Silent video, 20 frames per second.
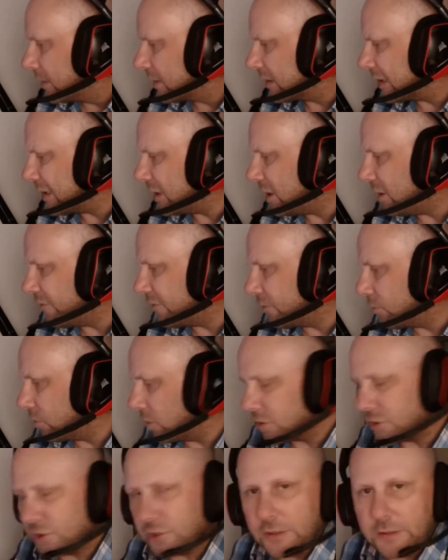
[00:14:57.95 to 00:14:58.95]
Thank you for
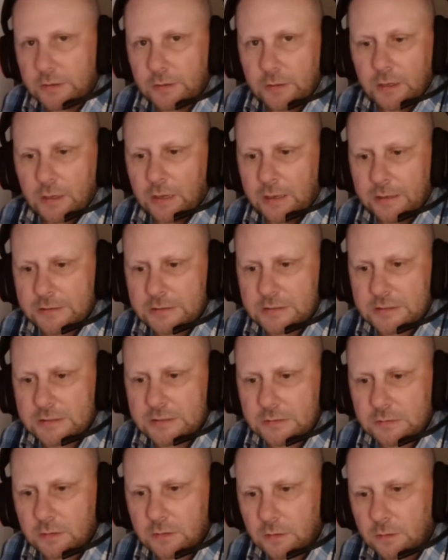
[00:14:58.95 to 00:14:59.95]
watching,
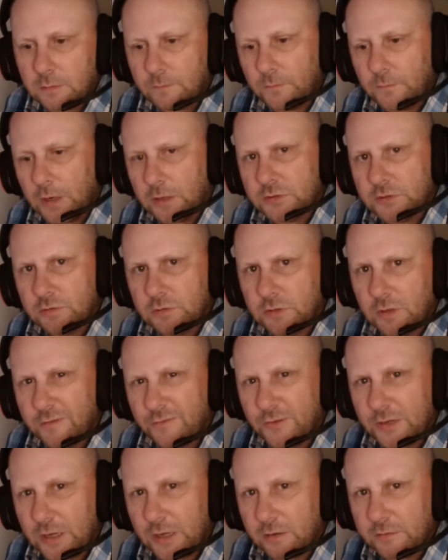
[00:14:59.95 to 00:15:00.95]
and I'll do another
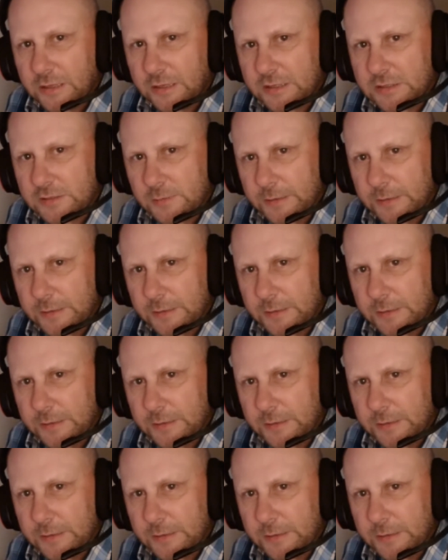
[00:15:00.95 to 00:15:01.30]
video next